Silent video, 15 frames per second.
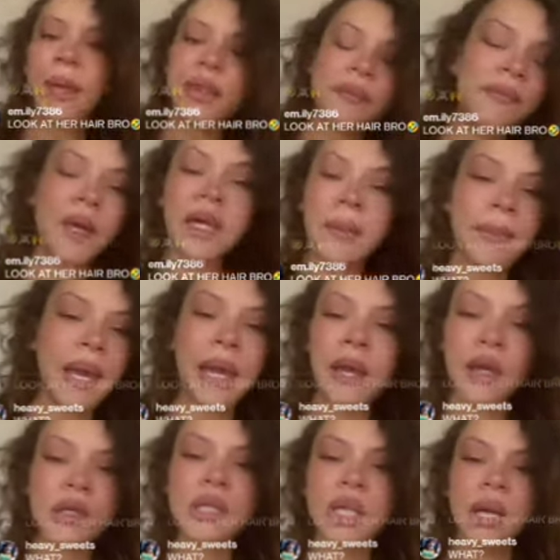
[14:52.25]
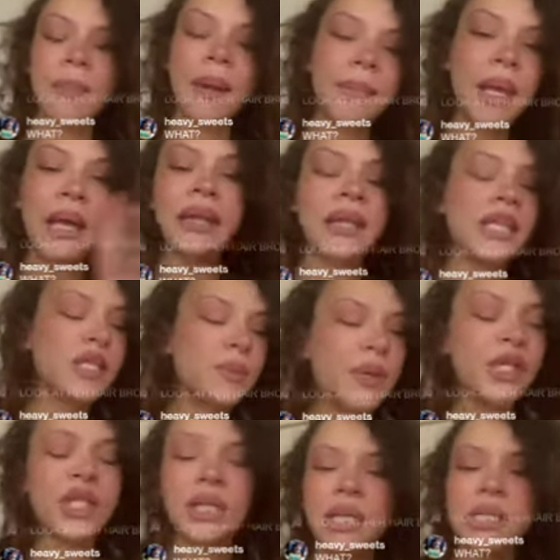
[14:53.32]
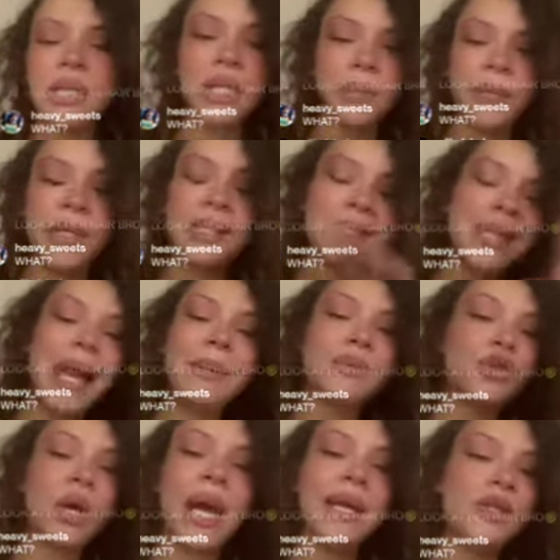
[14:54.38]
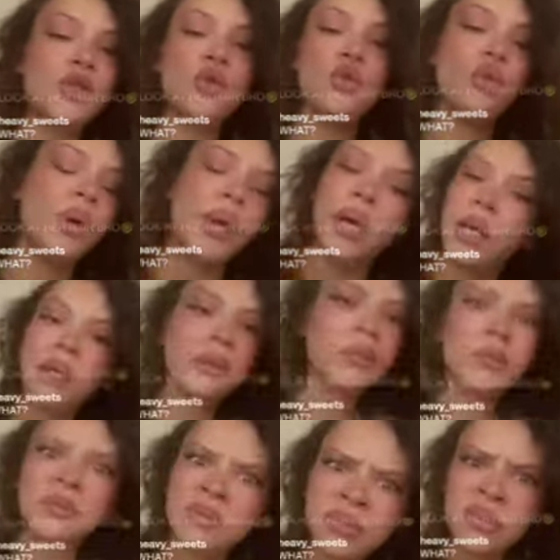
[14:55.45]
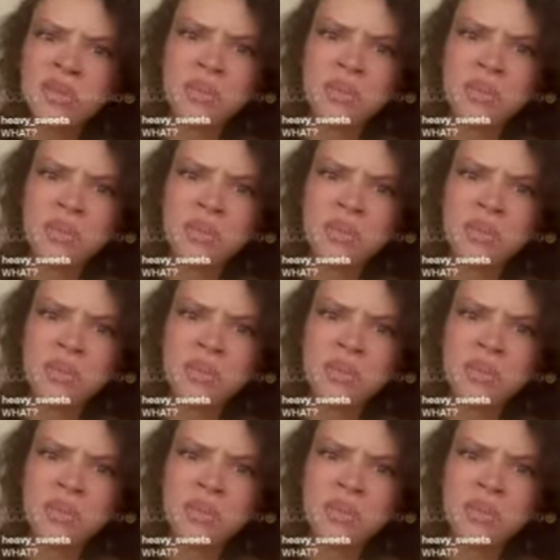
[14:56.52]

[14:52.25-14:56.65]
I'm not this bitch and this other bitch. Stop trying to like stop.